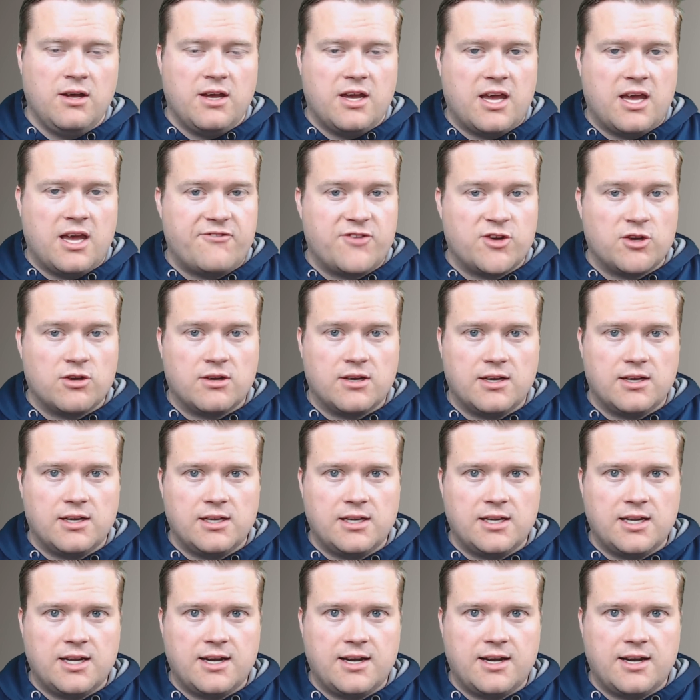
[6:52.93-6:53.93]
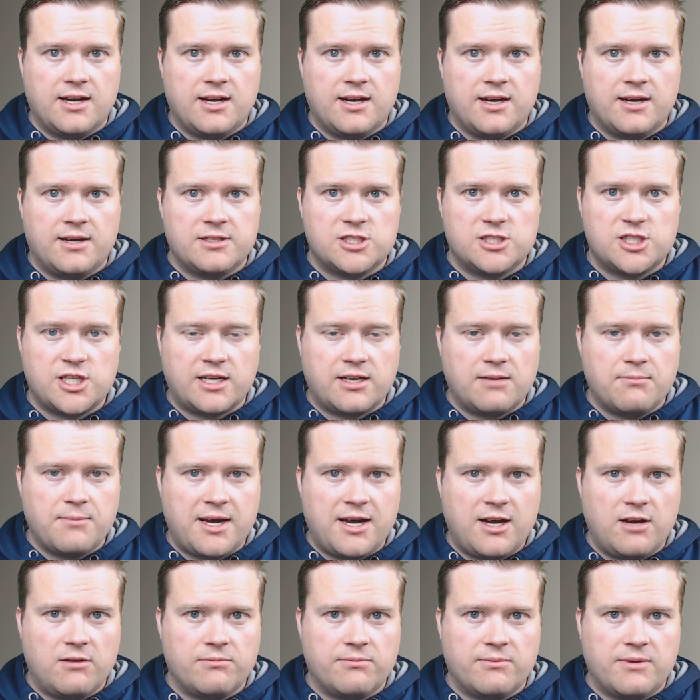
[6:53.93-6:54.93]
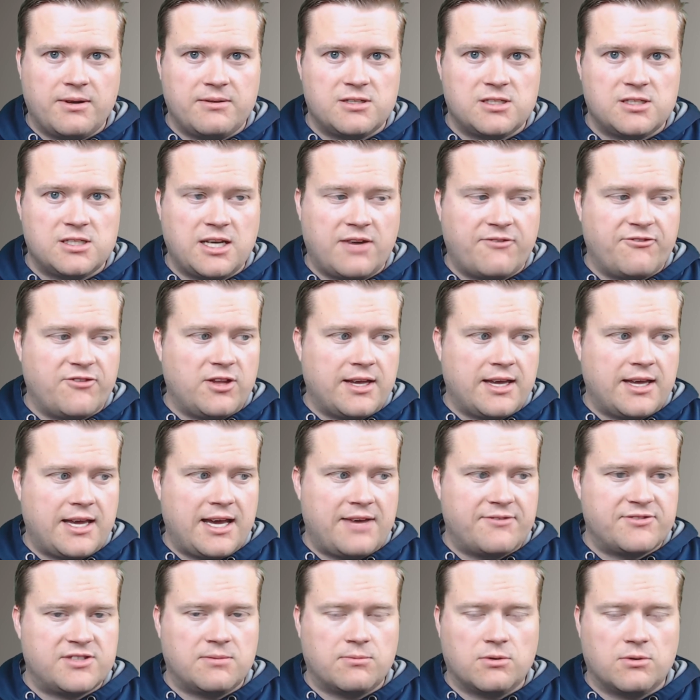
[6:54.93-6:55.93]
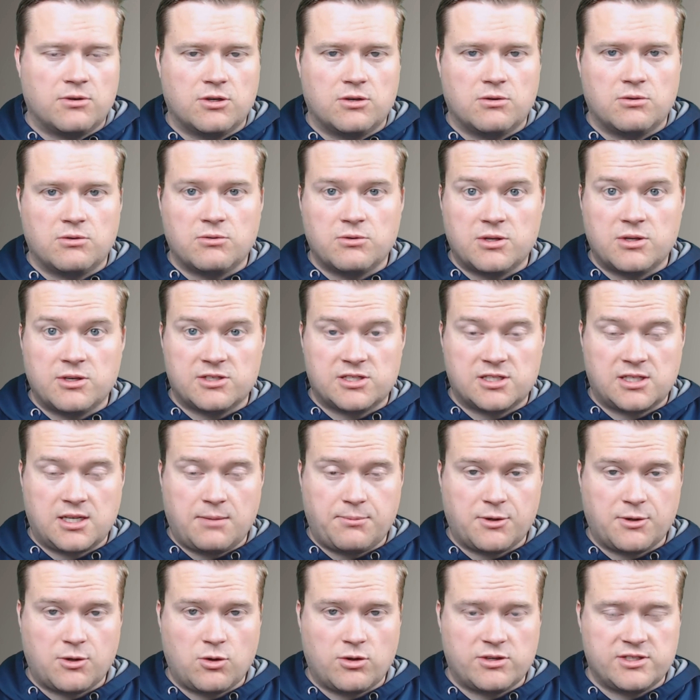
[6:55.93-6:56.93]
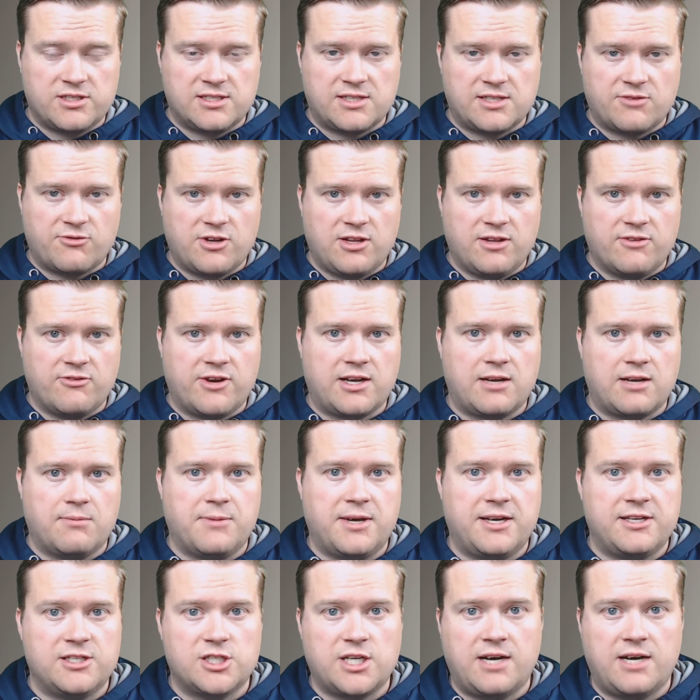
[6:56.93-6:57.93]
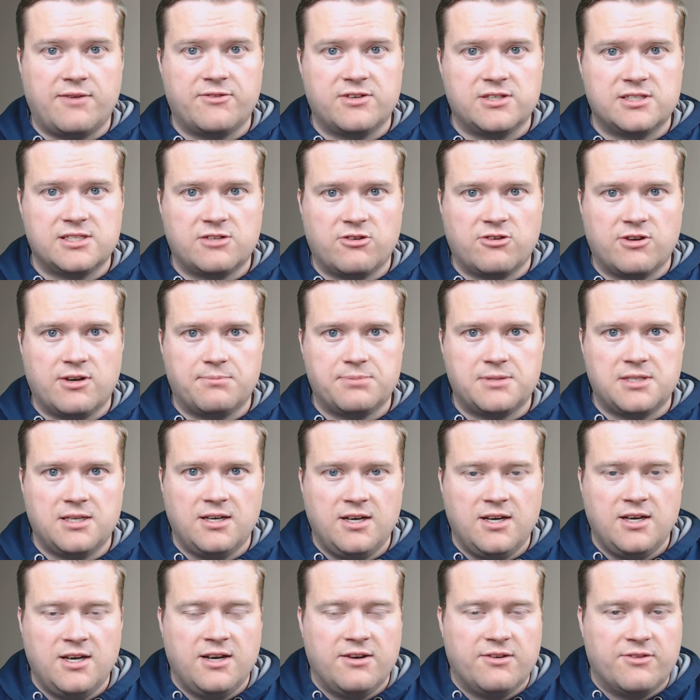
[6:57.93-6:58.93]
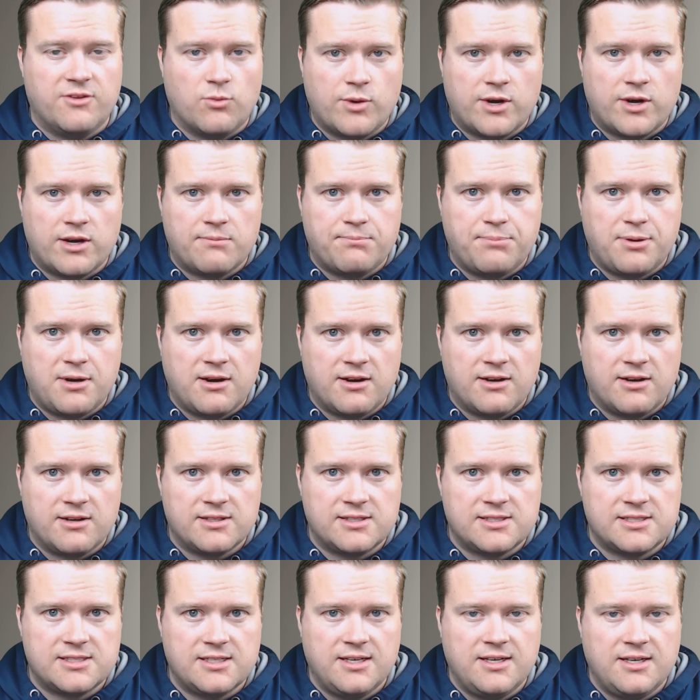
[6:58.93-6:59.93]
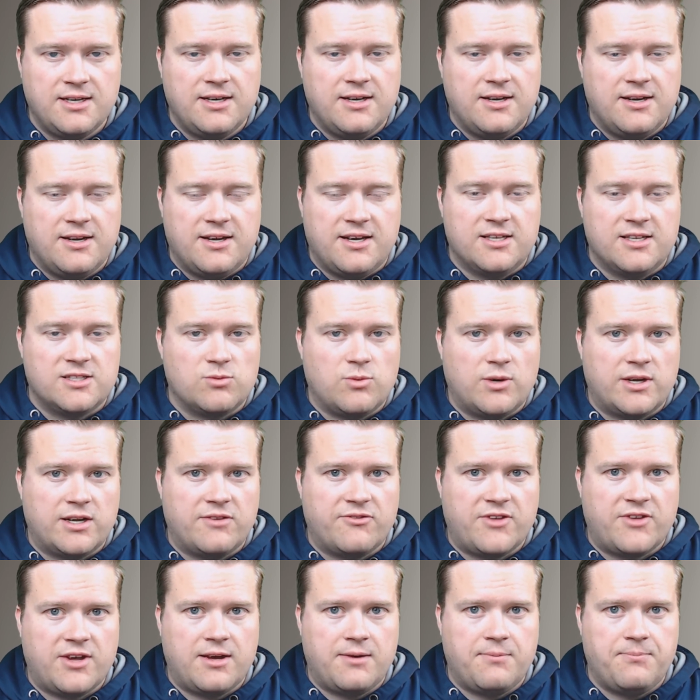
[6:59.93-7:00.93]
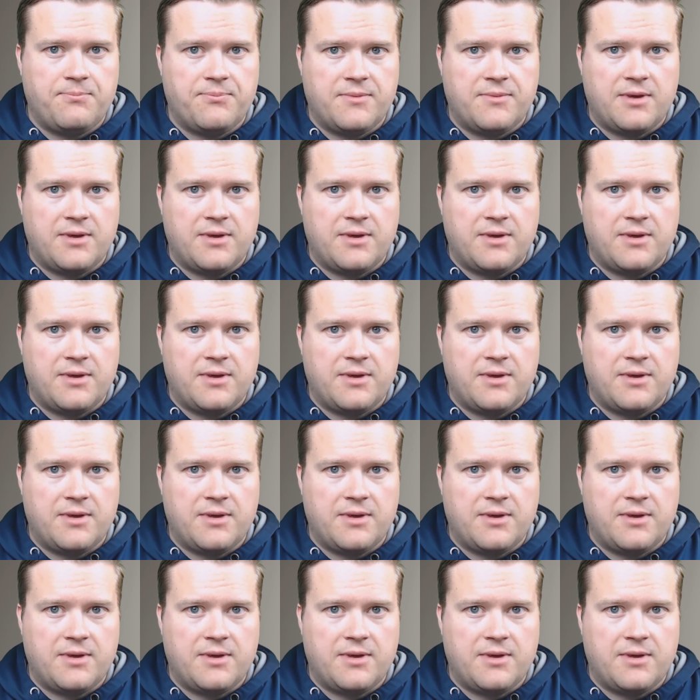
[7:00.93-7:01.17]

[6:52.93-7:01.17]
If you can uh, check them out, definitely. I have some, there's a couple courses I really recommend JavaScript, The Weird Parts is one of them.